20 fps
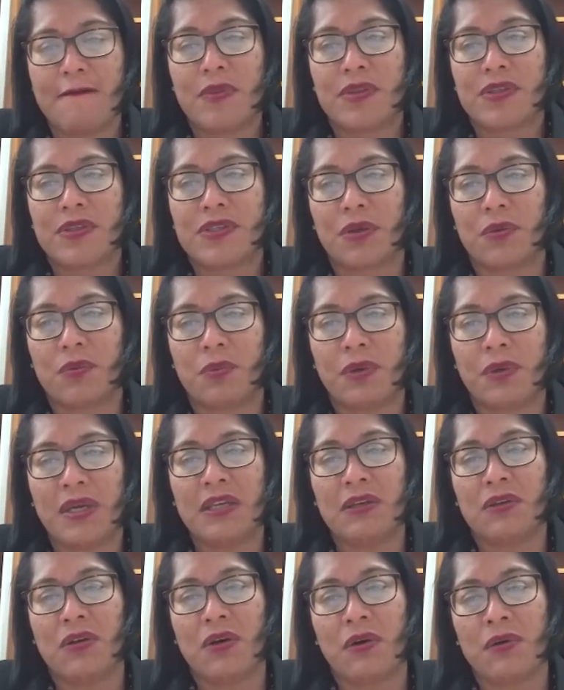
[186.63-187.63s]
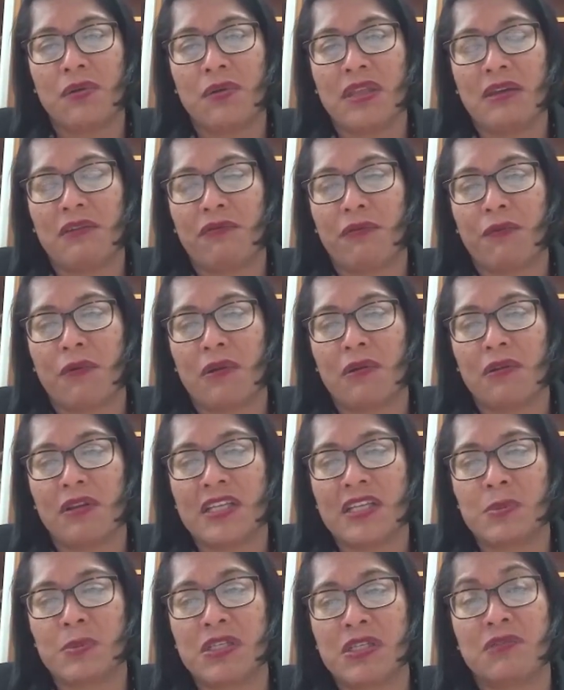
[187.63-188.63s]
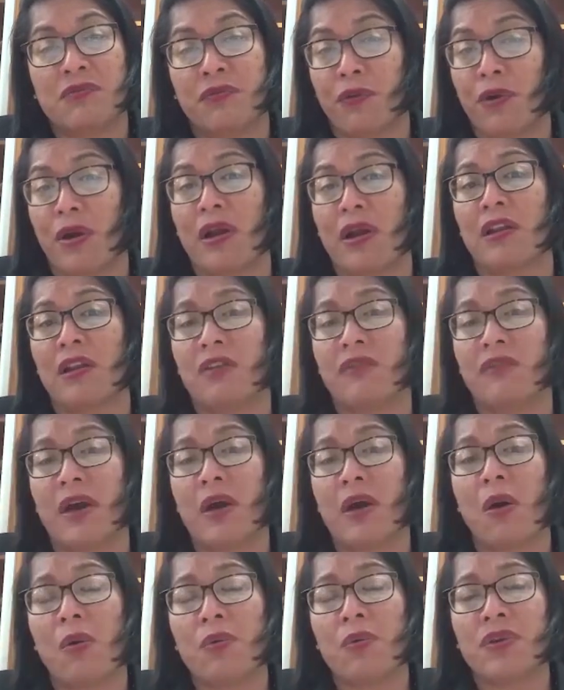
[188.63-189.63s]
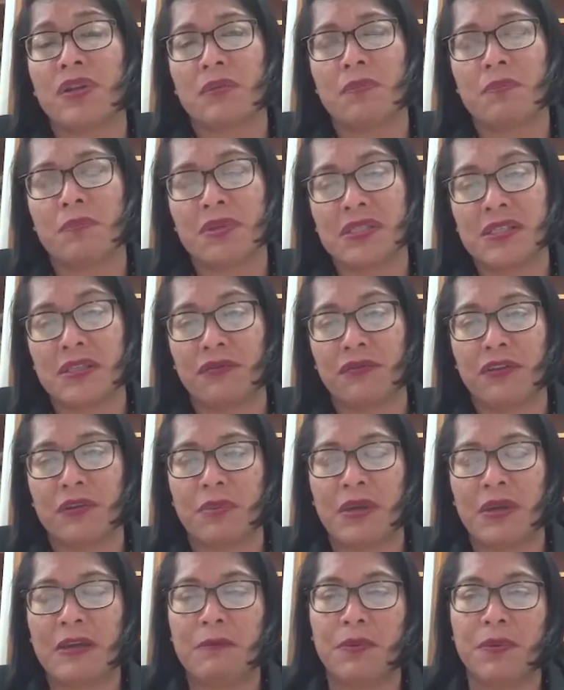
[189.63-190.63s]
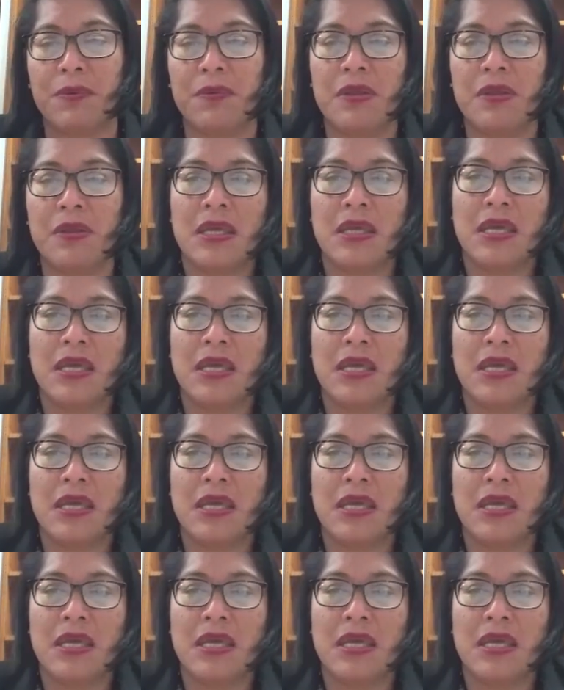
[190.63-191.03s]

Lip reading: So we know that especially for a lot of our older Pacific people,